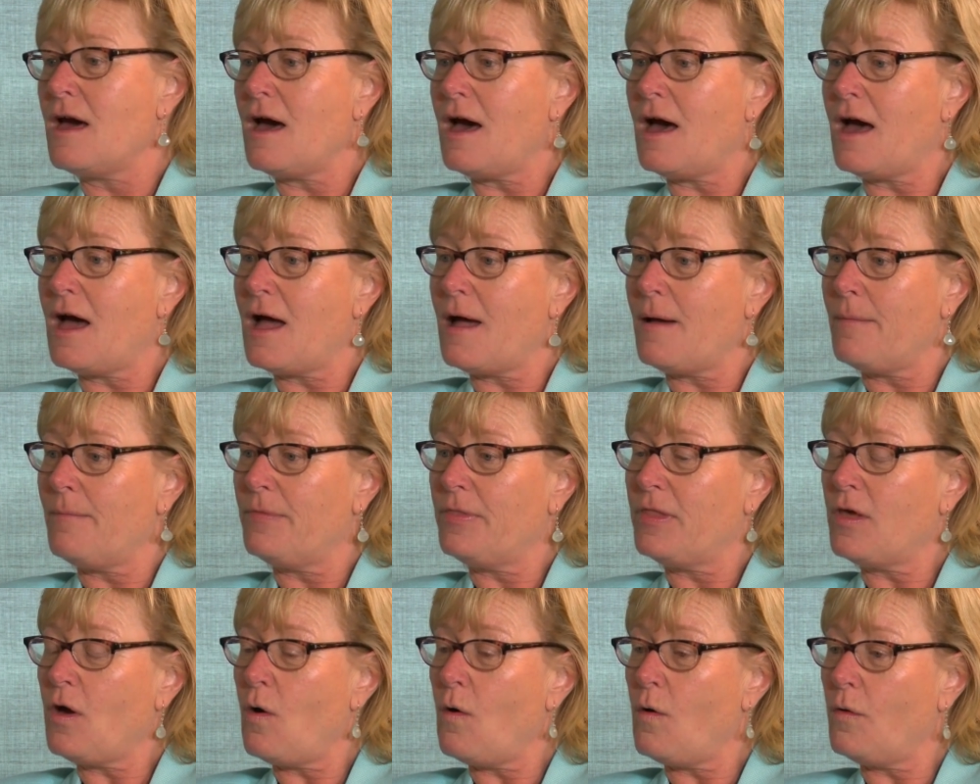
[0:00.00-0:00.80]

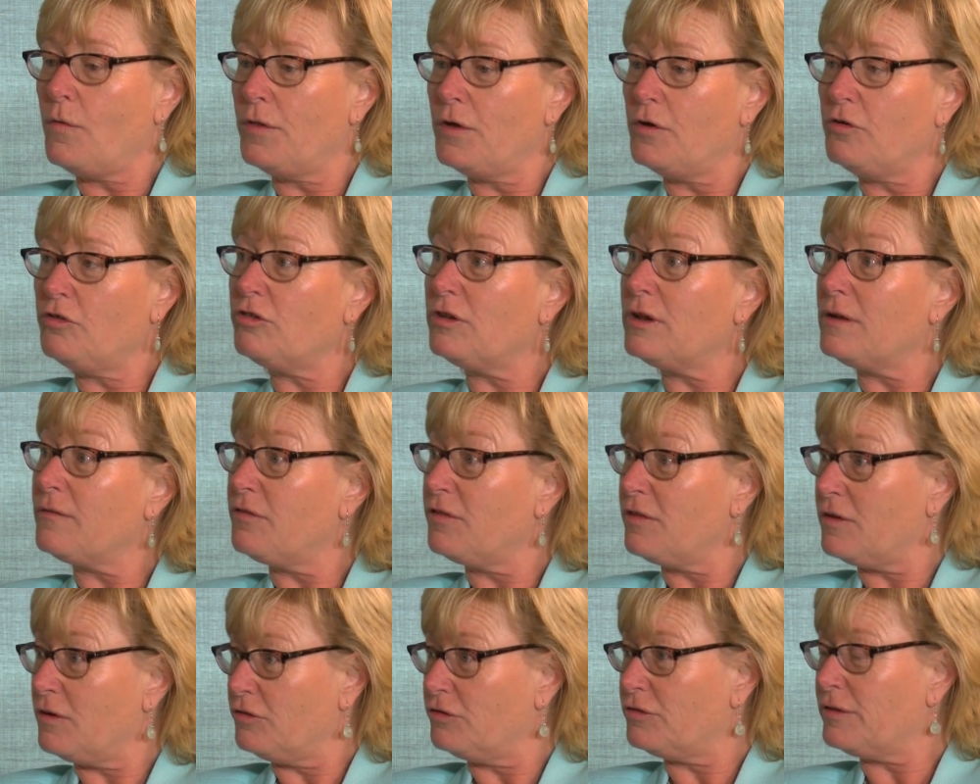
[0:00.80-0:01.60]
The whole notion
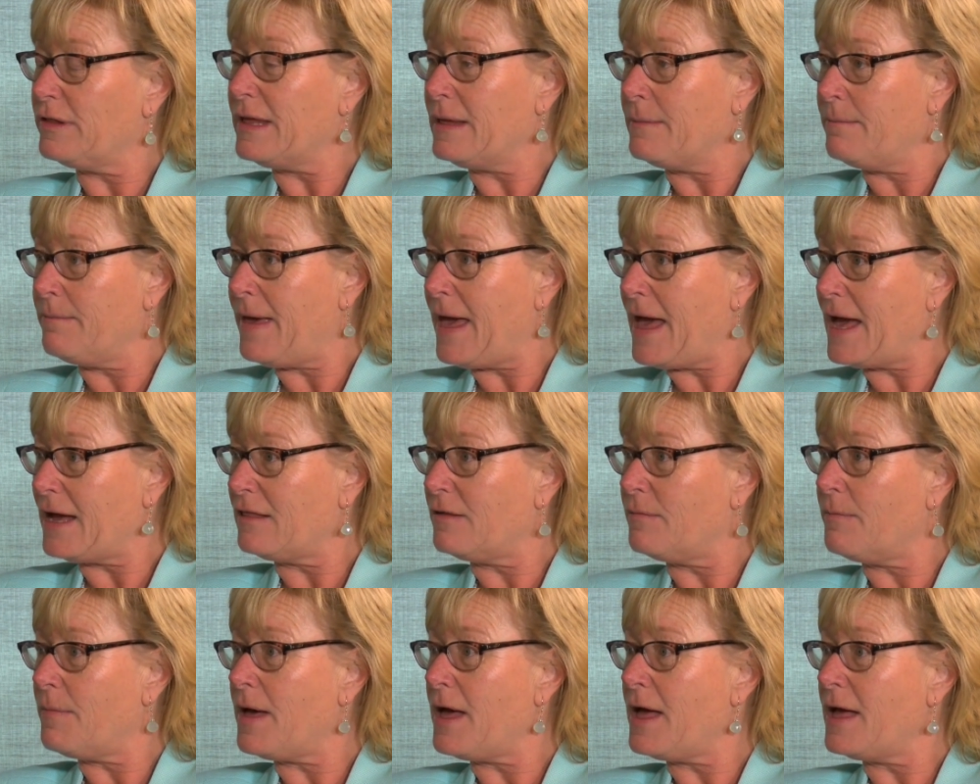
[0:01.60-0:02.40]
of social
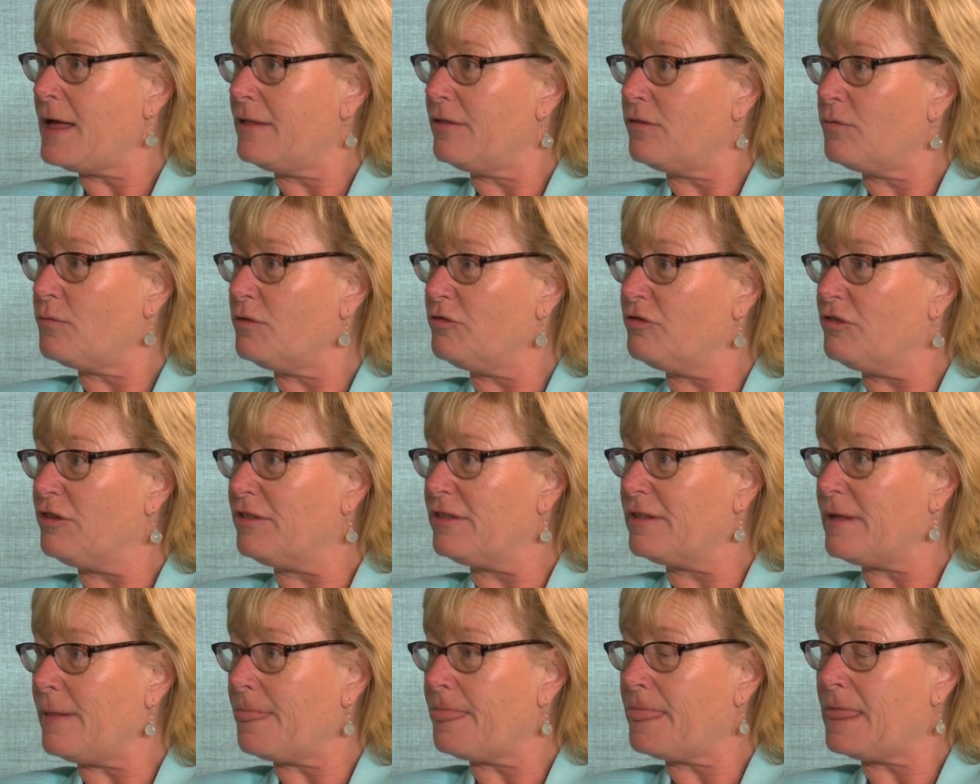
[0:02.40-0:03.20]
impact bonds, which is
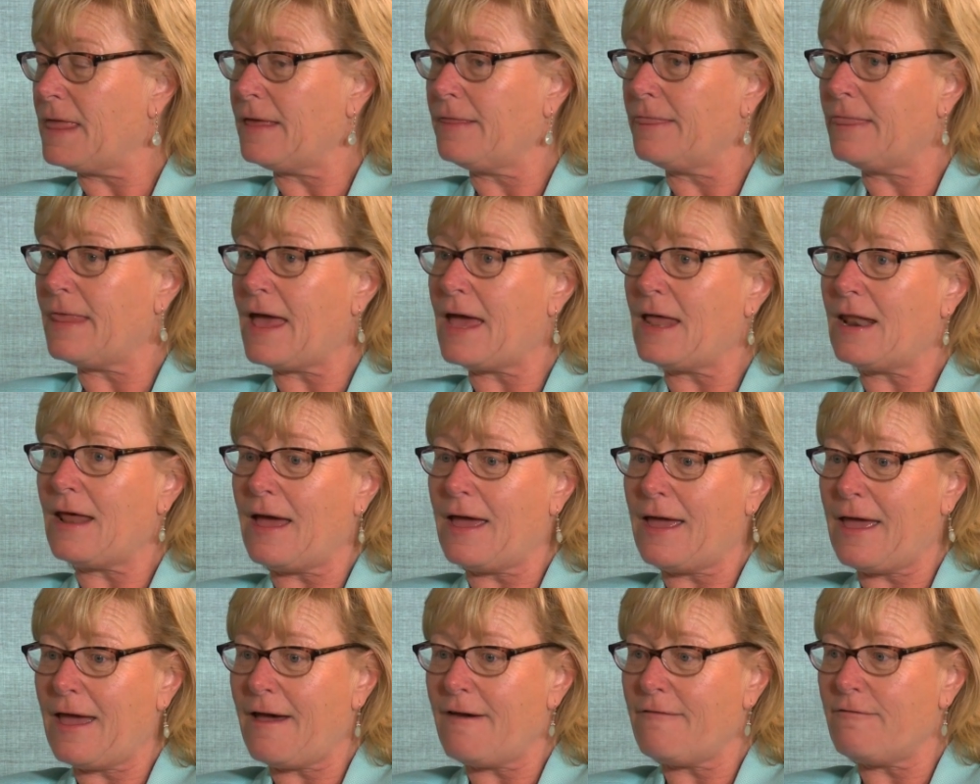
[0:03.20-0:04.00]
something that
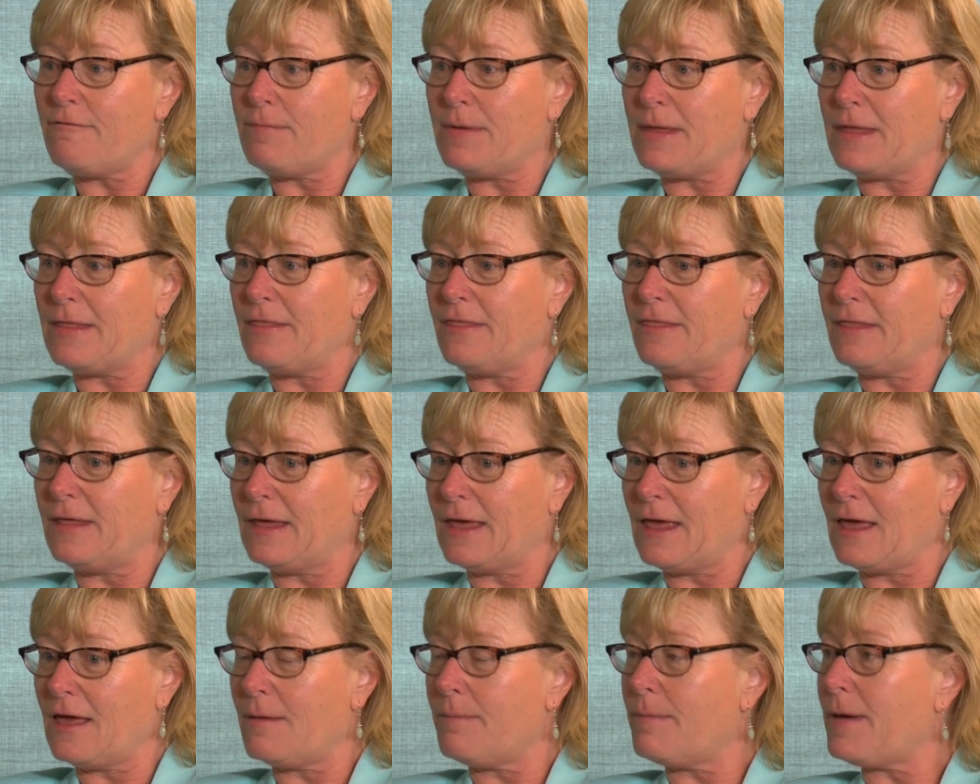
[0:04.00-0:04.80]
I have been
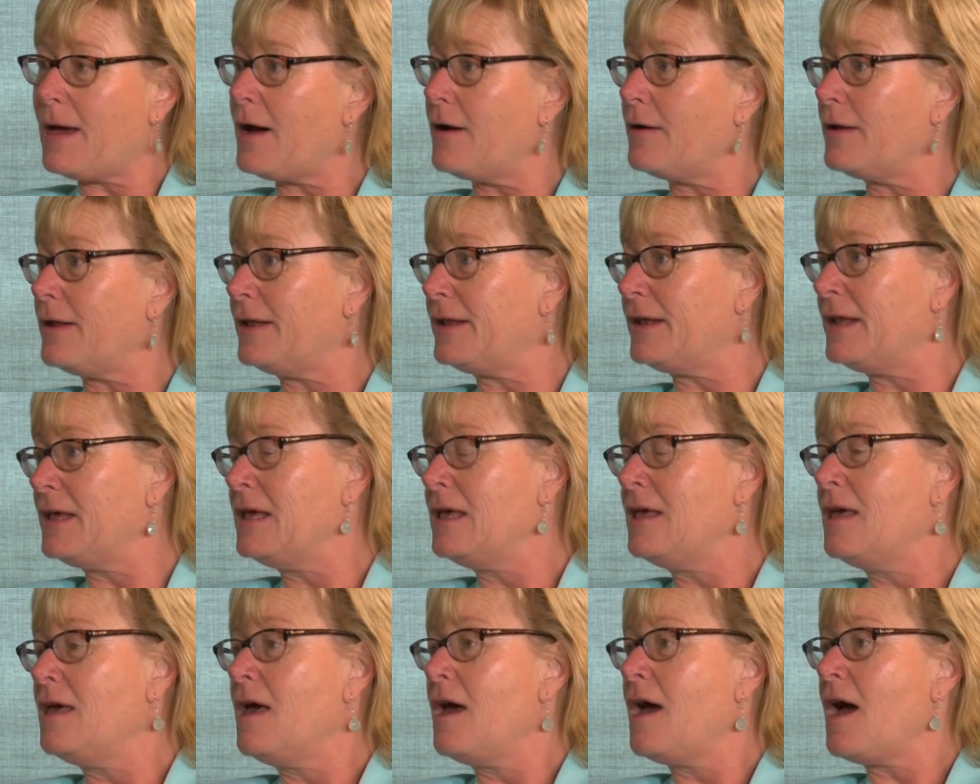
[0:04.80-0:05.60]
thinking about and
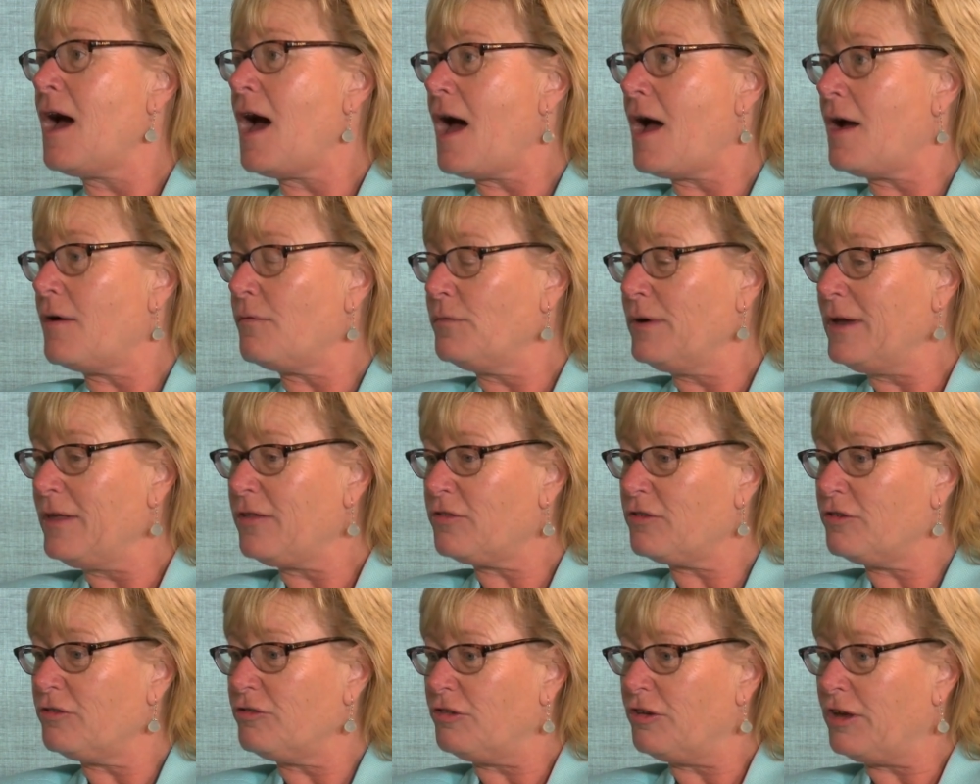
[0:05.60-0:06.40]

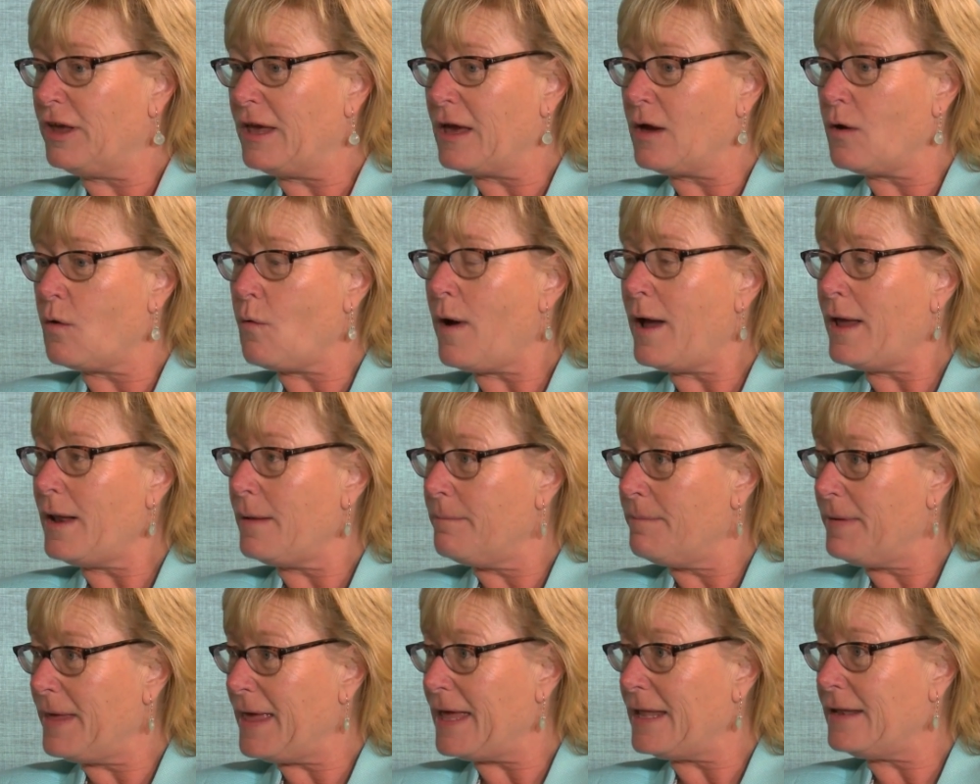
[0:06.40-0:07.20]
researching quite
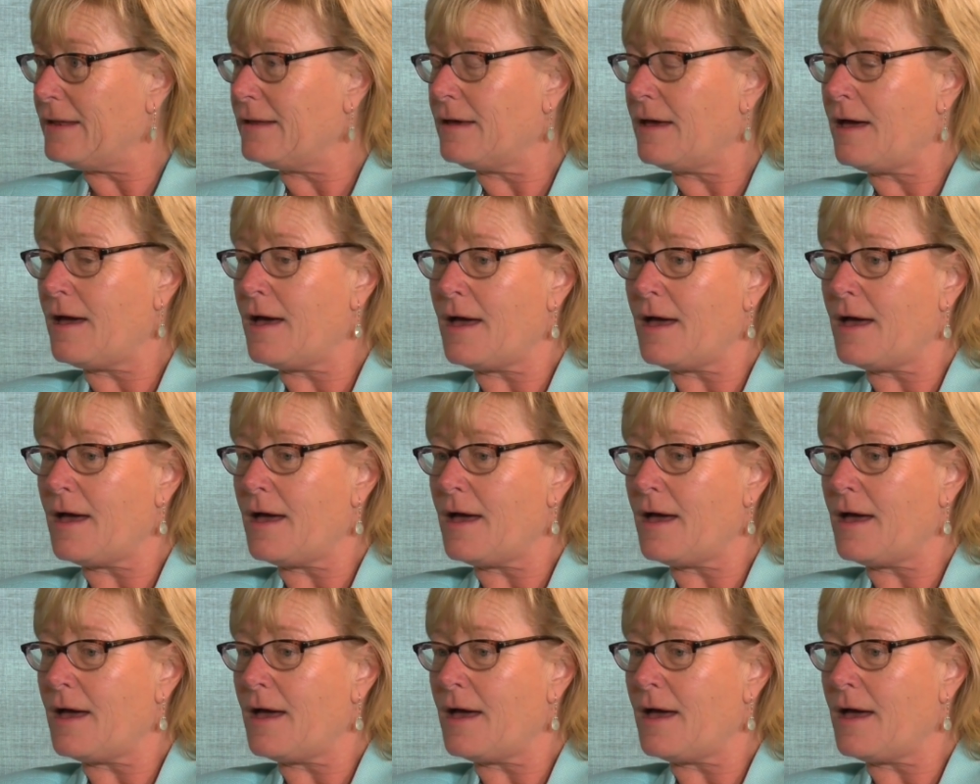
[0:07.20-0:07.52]
a bit,